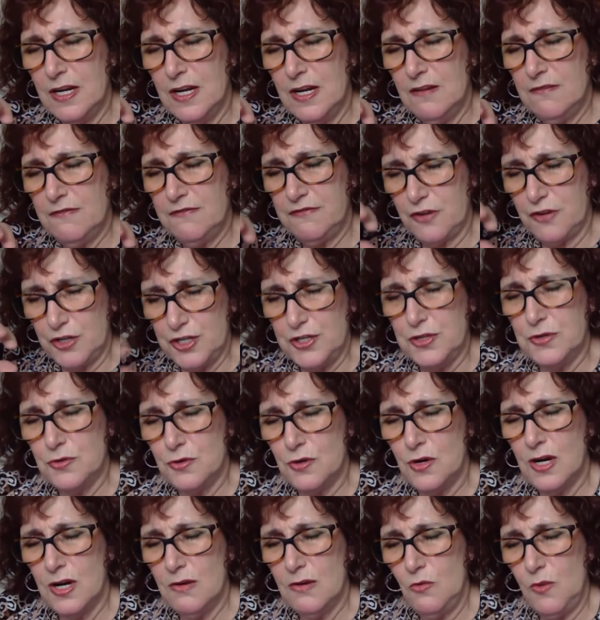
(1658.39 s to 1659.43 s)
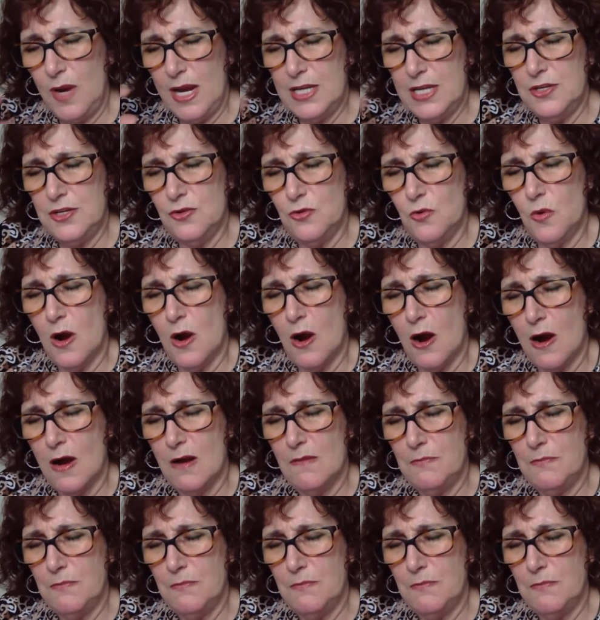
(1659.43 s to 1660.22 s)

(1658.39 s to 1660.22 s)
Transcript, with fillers: for you where you are,